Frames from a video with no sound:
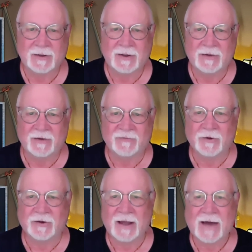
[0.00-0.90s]
The
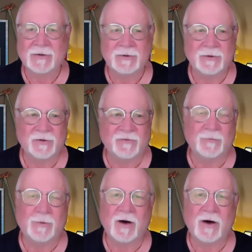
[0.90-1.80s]
first ladder, the
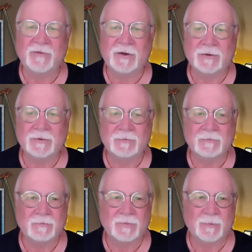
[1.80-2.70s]
football field,
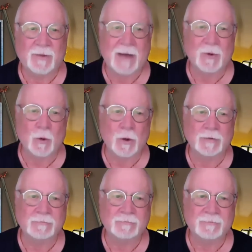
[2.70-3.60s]
the
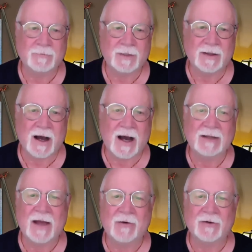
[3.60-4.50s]
popcorn, and the high
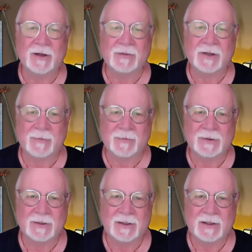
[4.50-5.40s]
ladders up top.
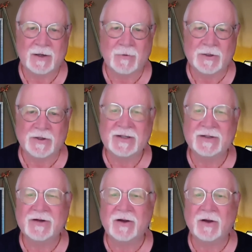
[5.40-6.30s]
When you think
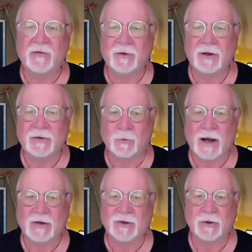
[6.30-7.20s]
it's all over, the
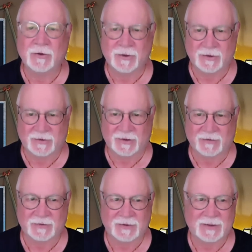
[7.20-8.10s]
route turns on
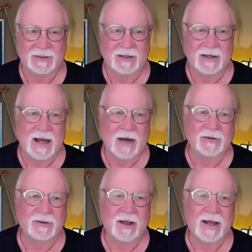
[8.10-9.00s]
itself. Now
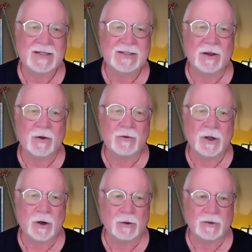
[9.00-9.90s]
a slight yellow
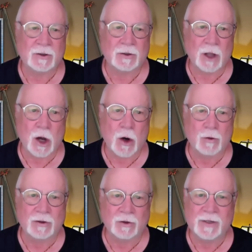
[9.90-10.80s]

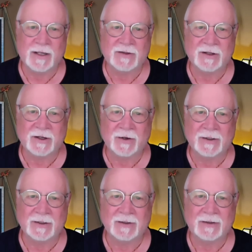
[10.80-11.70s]
glow illuminates the
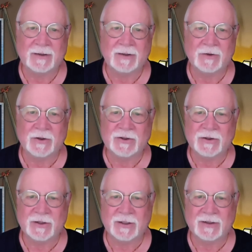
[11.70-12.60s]
area. Good,
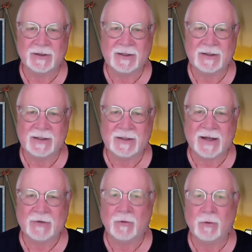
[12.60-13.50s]
you think.
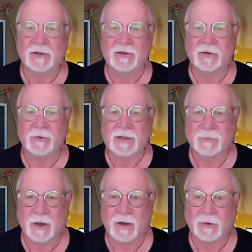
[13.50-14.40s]
Daylight will bring
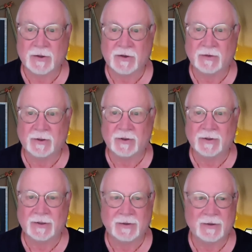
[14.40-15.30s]
strength, but also instability.